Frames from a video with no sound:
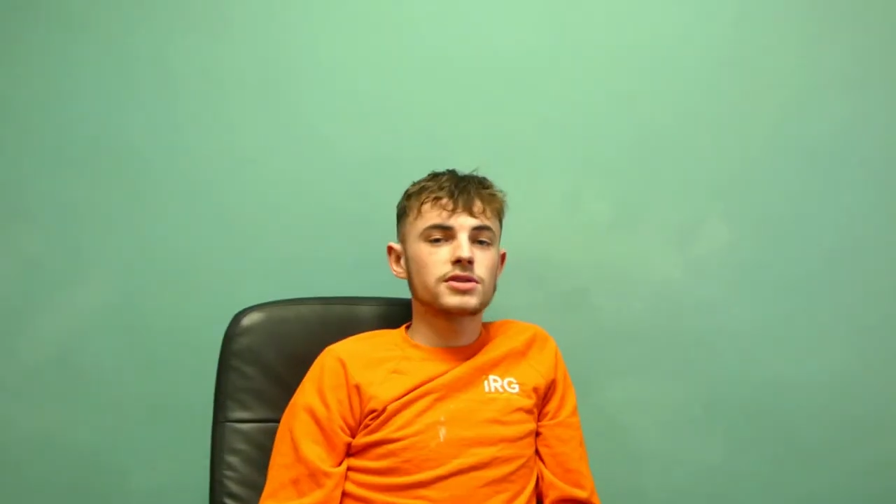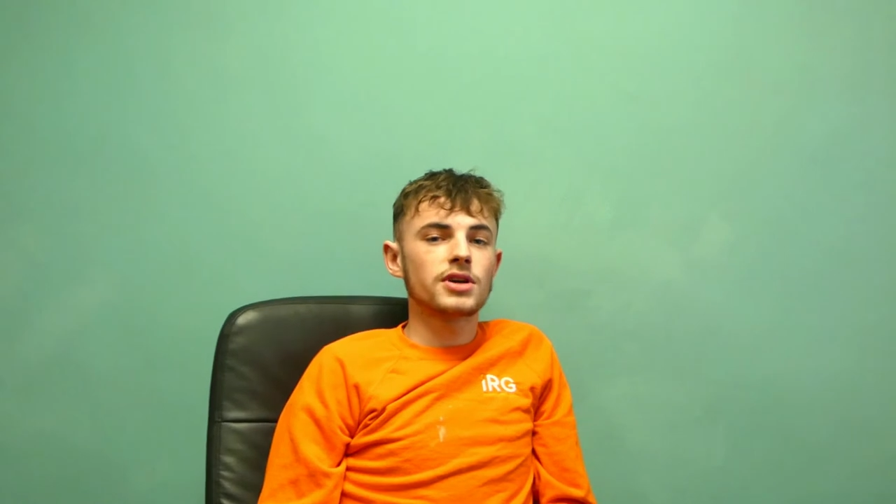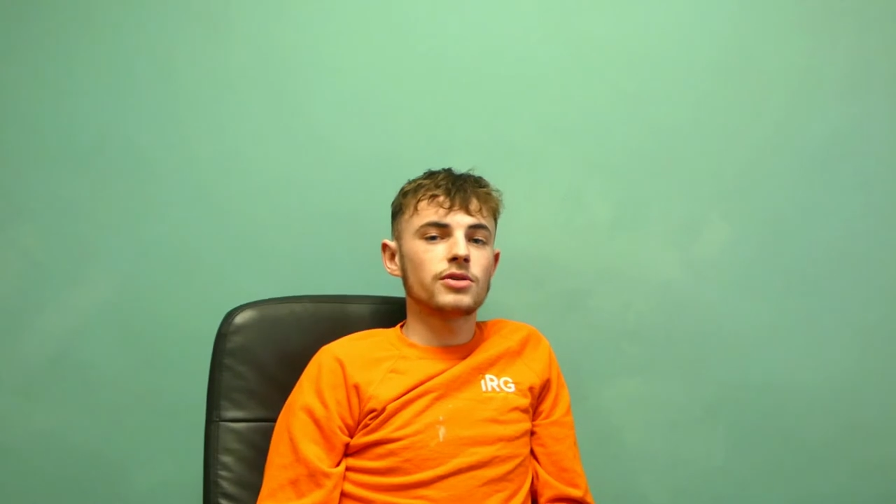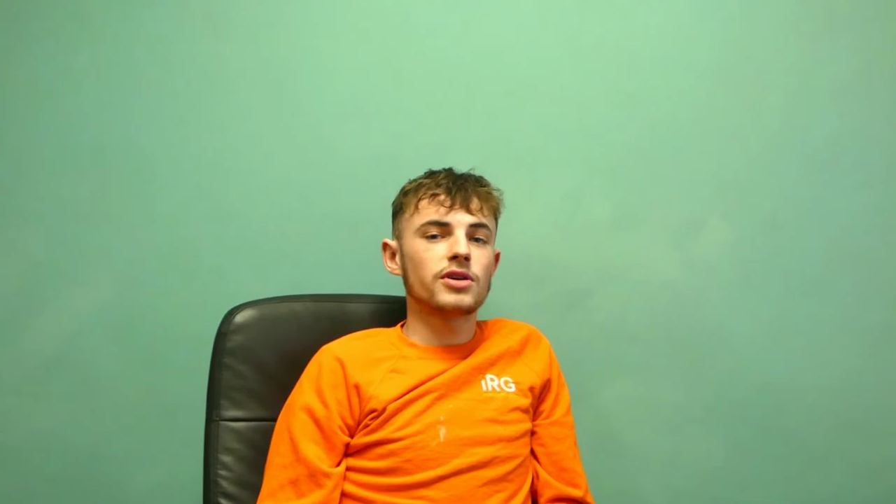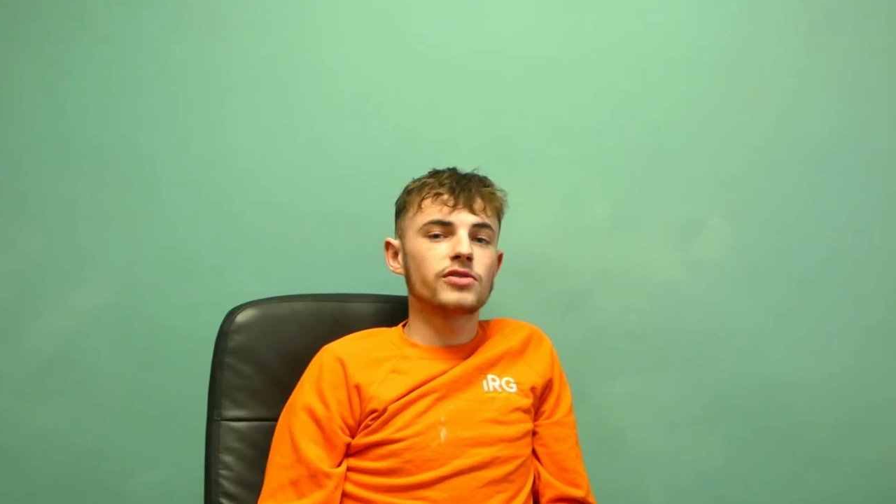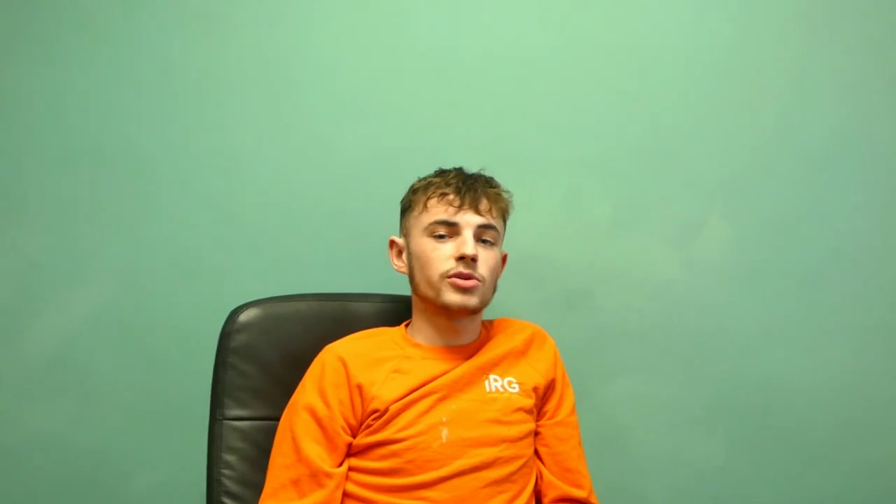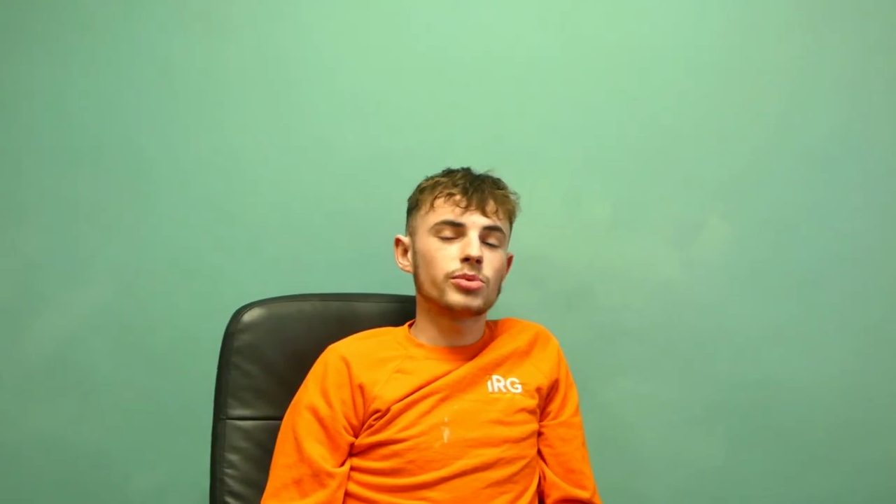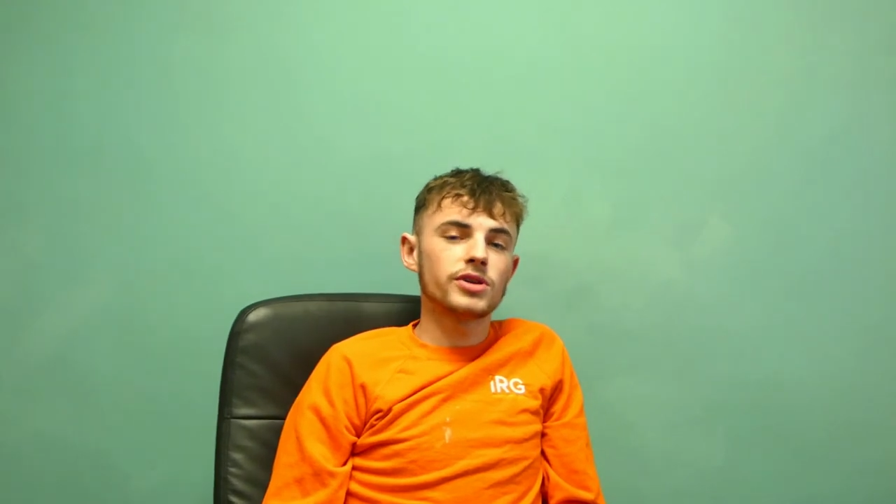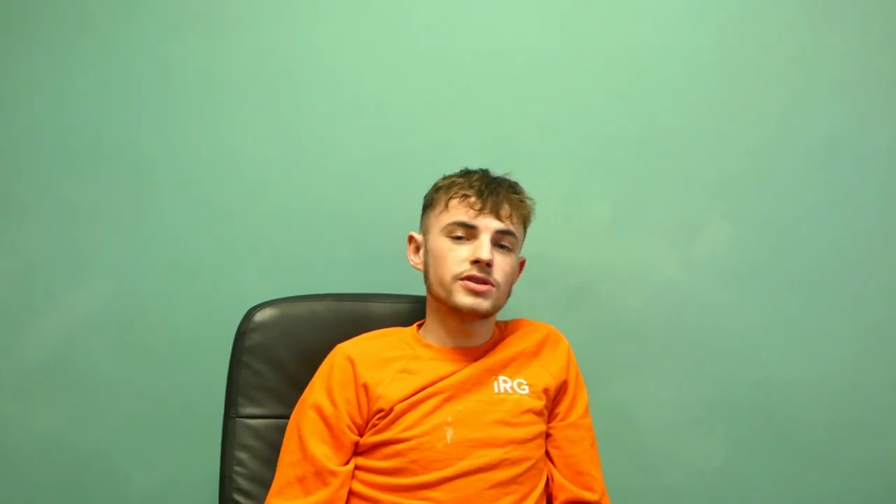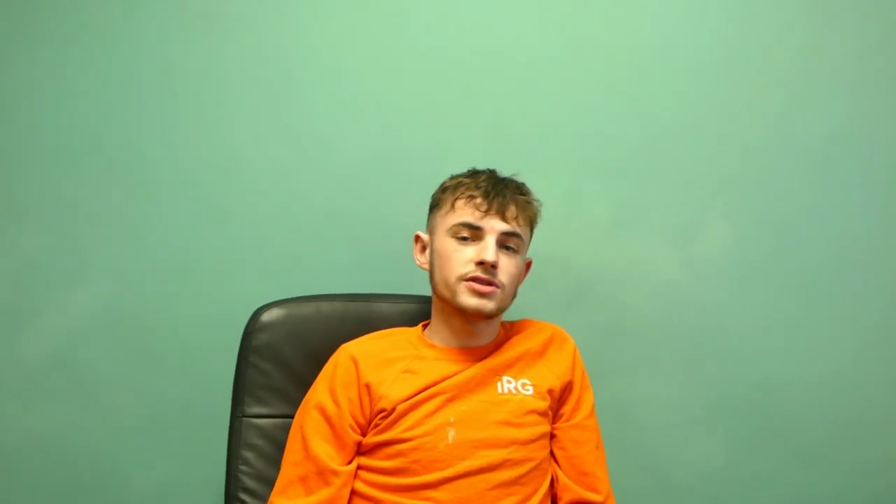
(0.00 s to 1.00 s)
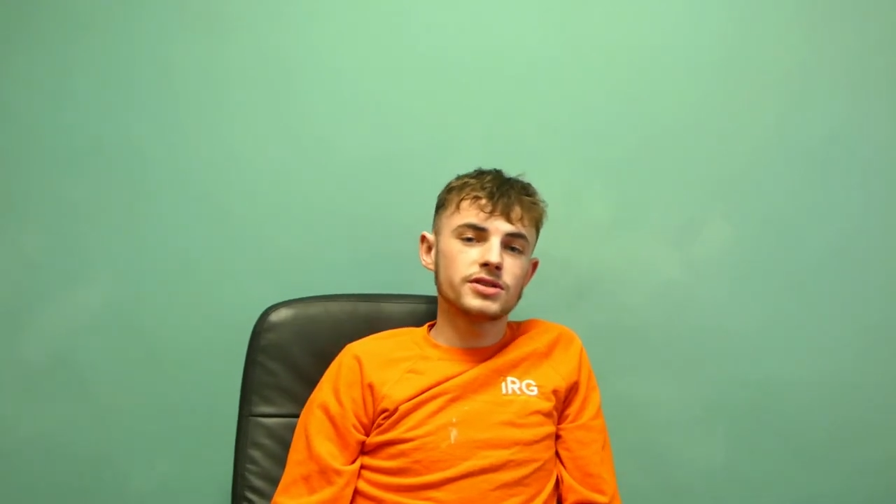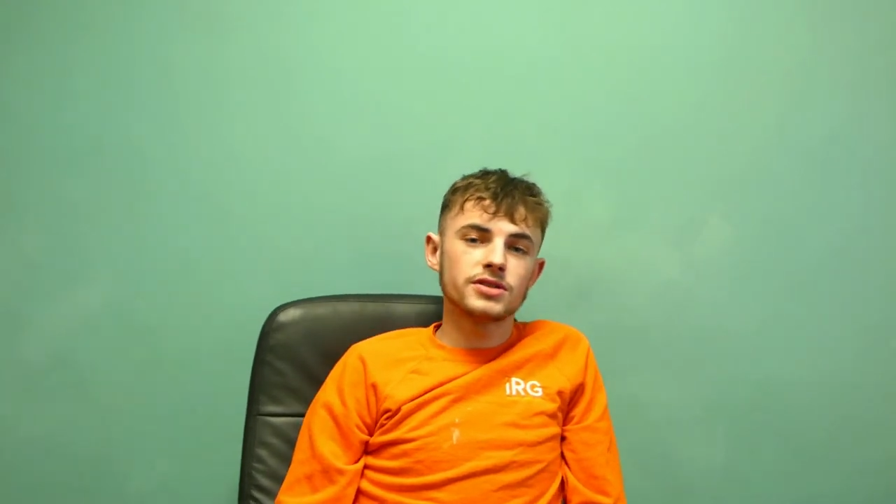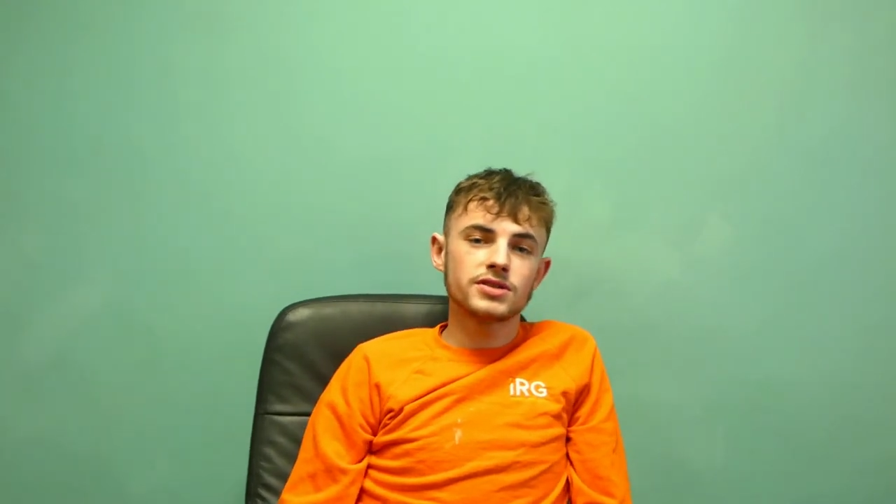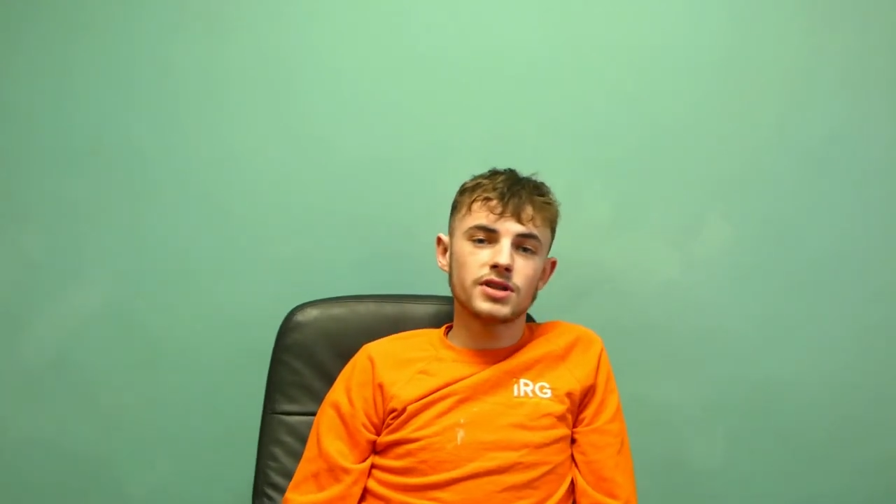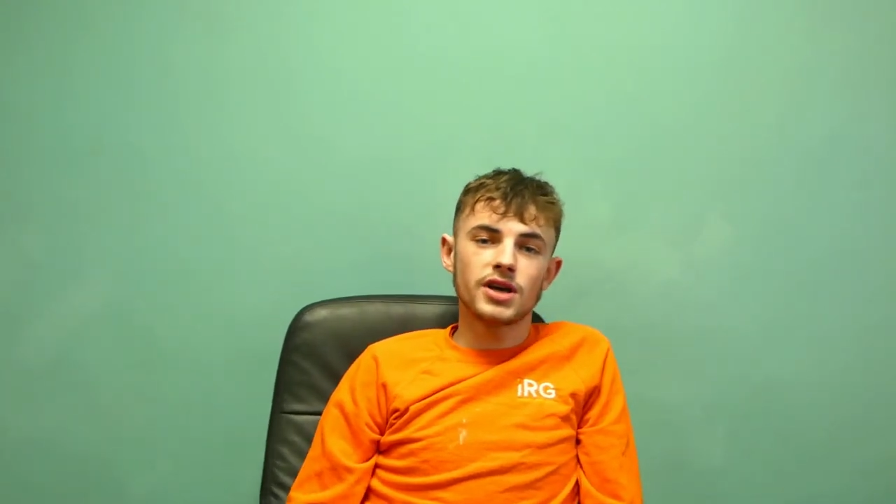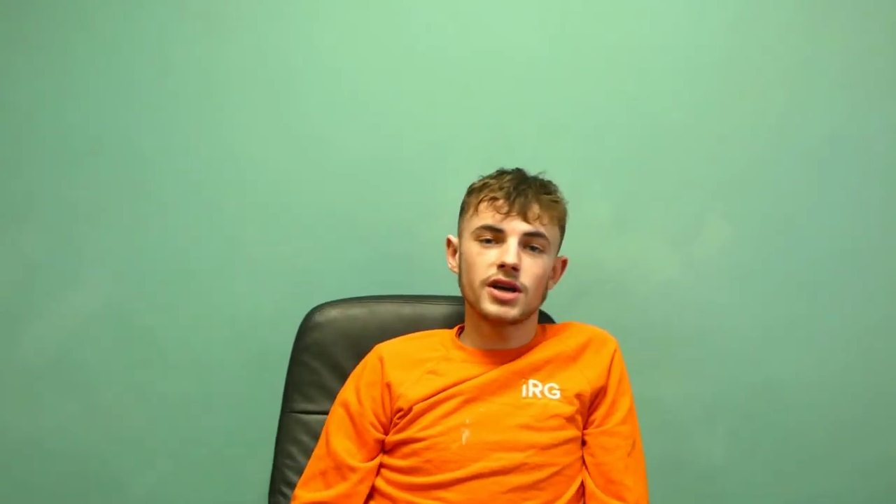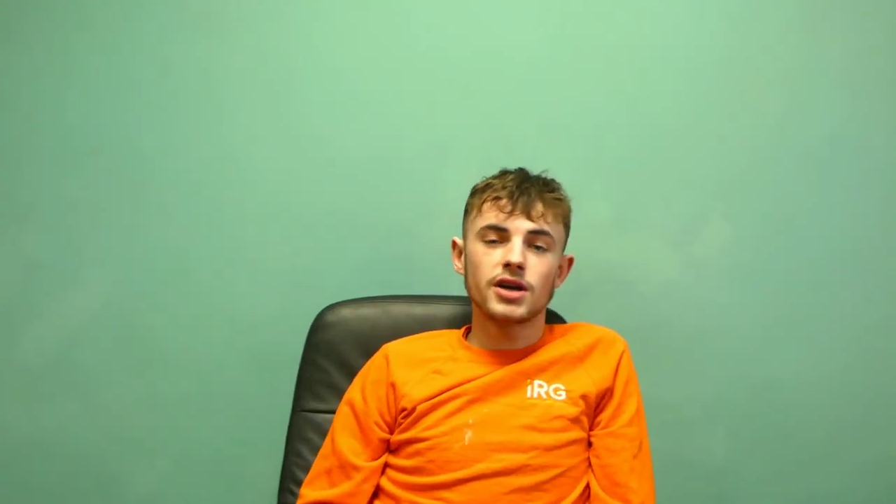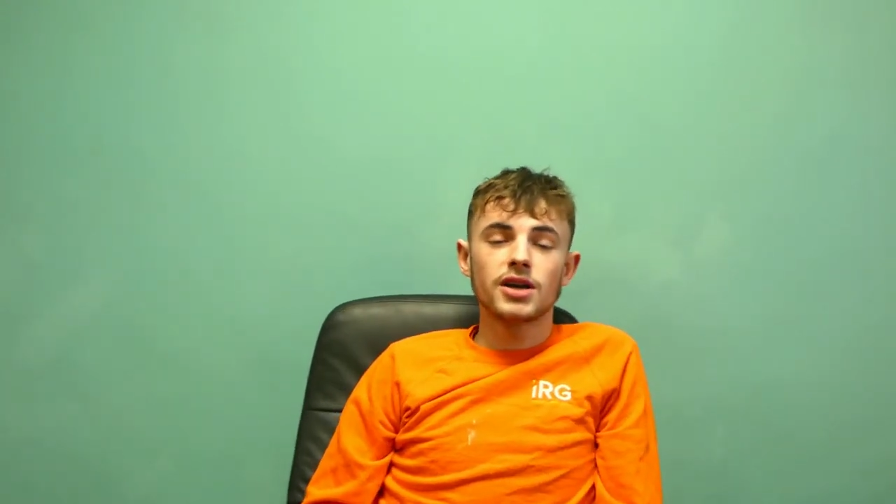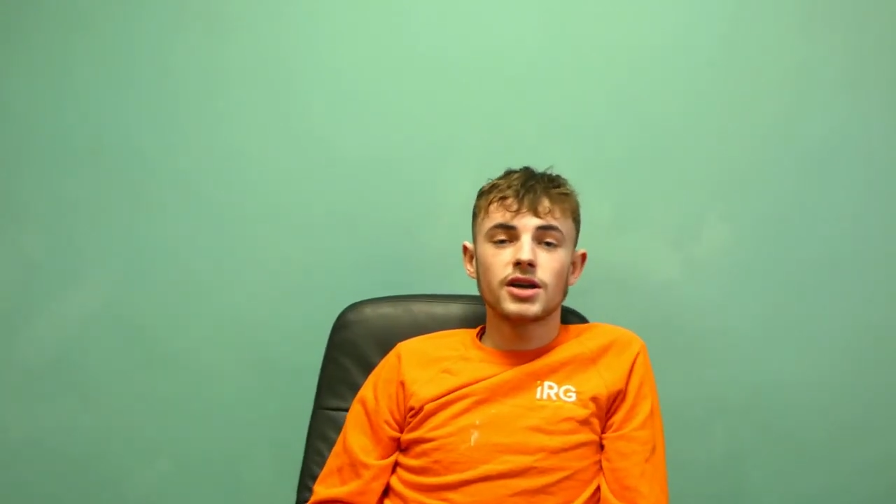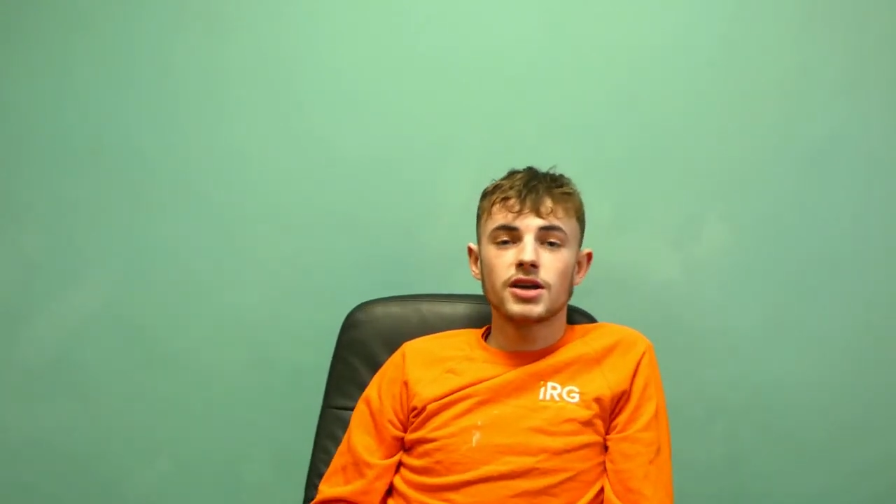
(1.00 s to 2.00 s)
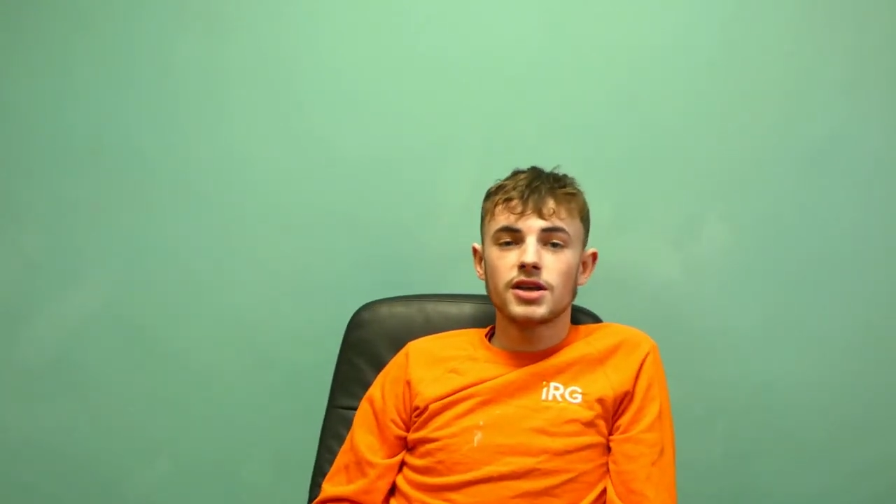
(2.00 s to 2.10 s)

tell other apprentices that